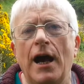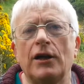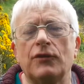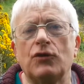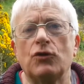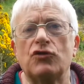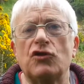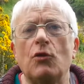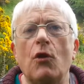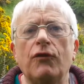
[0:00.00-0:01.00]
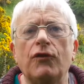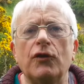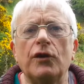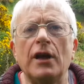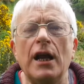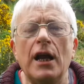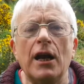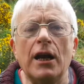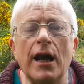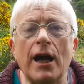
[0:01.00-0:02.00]
And of course, so often,
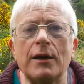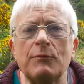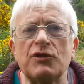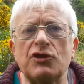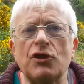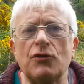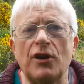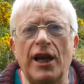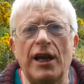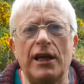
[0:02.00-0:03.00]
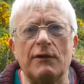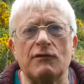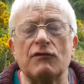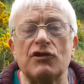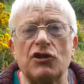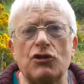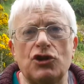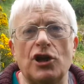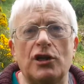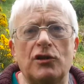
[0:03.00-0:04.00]
limestone caves are
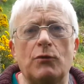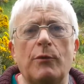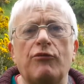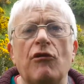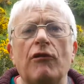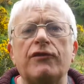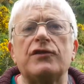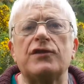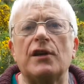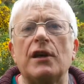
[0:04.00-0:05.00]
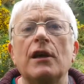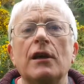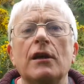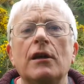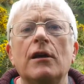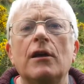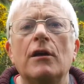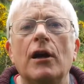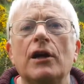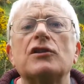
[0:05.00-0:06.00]
associated with prophecy
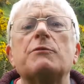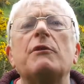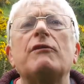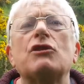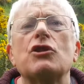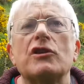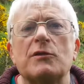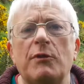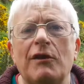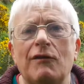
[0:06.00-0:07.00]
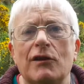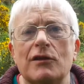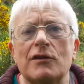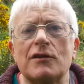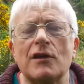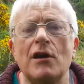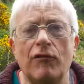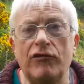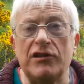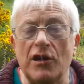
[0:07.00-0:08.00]
and spiritual experience.
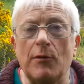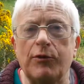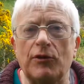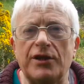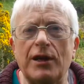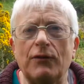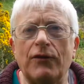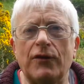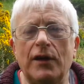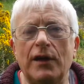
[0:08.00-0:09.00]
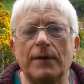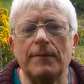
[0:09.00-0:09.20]
For example, Delphi.